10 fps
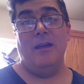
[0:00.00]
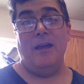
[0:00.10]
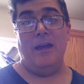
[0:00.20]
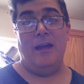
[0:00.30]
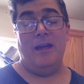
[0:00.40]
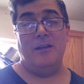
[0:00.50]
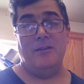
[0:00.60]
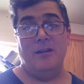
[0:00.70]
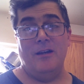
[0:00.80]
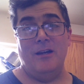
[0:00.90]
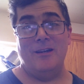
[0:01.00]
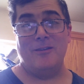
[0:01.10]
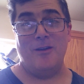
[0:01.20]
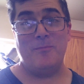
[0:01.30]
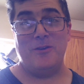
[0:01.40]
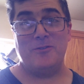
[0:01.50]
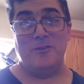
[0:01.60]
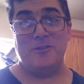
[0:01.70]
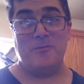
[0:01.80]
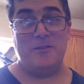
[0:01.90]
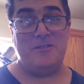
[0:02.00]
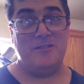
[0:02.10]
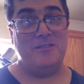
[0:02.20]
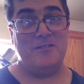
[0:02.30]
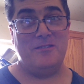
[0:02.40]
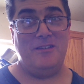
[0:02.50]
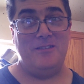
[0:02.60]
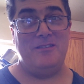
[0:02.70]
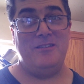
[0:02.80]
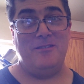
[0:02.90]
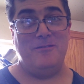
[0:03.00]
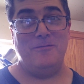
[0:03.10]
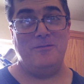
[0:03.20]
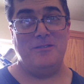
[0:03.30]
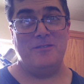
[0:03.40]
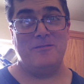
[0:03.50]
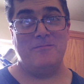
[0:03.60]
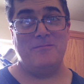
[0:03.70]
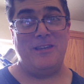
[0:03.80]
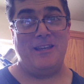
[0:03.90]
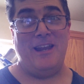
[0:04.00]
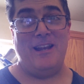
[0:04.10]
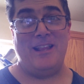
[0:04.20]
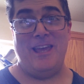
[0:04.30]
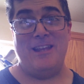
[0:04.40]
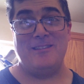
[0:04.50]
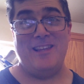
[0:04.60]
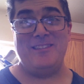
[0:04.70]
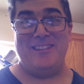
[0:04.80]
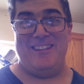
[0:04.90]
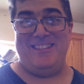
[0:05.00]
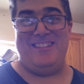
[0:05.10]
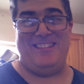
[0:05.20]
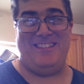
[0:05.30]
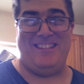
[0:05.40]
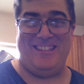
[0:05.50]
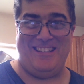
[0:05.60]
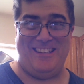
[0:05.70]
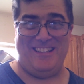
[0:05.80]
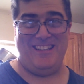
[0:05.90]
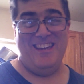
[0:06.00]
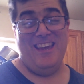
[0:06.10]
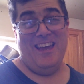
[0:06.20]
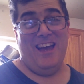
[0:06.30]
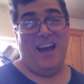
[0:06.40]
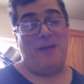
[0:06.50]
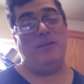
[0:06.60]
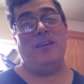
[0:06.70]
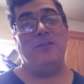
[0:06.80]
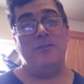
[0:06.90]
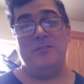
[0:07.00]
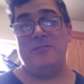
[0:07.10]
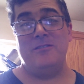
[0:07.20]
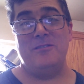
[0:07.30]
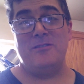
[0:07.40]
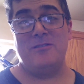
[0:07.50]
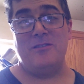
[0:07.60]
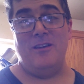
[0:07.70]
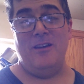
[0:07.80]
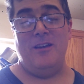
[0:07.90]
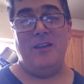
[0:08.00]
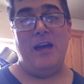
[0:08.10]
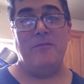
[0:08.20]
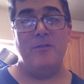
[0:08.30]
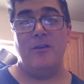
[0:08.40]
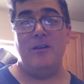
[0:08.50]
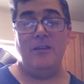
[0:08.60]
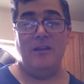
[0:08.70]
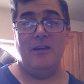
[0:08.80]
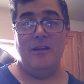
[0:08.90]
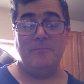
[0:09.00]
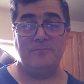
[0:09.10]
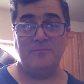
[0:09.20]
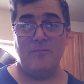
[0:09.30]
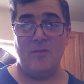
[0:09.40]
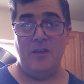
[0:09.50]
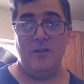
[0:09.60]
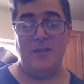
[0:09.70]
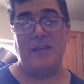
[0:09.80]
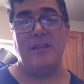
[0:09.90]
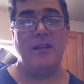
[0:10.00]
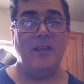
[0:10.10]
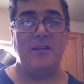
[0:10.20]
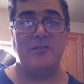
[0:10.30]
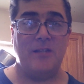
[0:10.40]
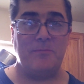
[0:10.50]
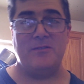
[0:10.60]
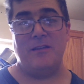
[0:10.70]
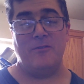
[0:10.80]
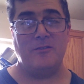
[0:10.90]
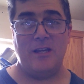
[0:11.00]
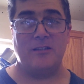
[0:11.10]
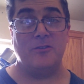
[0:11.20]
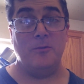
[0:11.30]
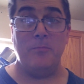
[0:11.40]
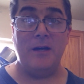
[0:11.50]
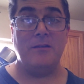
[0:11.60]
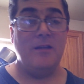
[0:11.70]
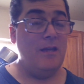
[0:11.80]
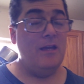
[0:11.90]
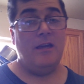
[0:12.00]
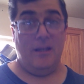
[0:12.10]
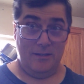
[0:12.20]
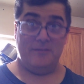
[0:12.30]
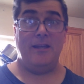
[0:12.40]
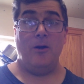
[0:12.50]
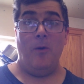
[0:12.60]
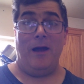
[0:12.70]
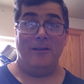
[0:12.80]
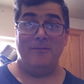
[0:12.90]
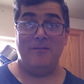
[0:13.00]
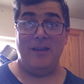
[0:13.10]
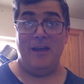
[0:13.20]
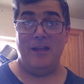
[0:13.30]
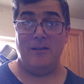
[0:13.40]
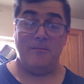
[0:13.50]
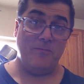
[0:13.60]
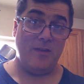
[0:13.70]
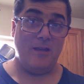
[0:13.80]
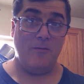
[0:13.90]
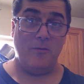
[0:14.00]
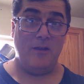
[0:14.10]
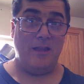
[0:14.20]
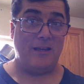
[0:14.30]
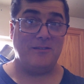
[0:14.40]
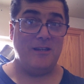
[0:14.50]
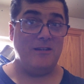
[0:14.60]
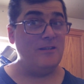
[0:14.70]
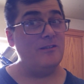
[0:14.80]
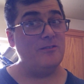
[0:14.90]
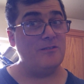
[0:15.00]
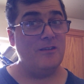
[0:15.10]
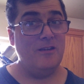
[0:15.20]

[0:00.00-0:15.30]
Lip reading: and cranberry sauce, which is easy. You just take it out of the can and slice it. I mean, I know this is not very, you know, not a lot of steps, not very technical, but it does take a while. And like I said, it is